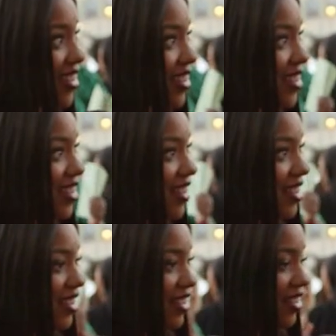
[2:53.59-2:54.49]

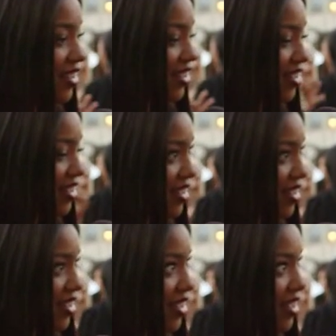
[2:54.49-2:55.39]

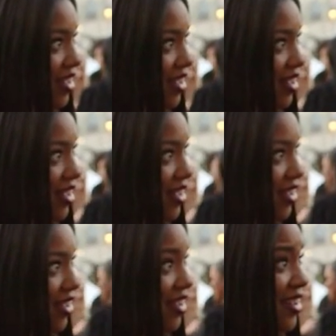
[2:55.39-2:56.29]

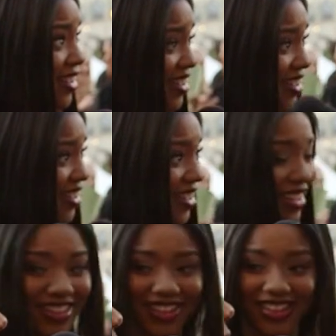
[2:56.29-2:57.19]

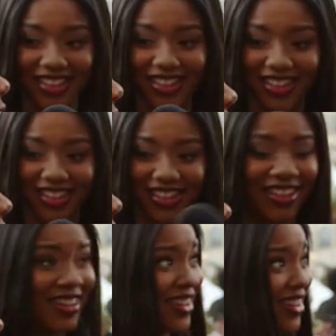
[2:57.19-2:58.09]

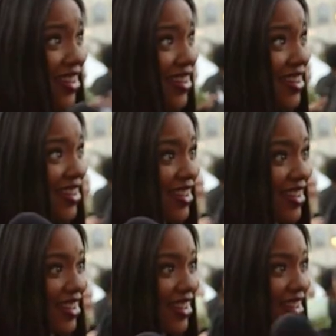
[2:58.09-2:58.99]

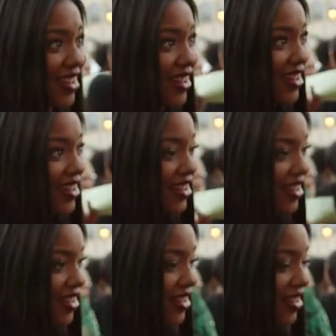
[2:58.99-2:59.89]

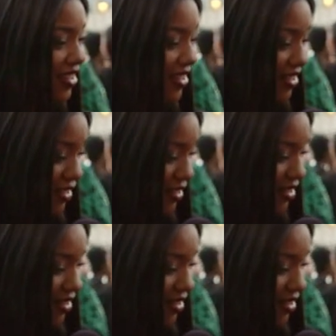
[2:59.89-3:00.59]
[no speech]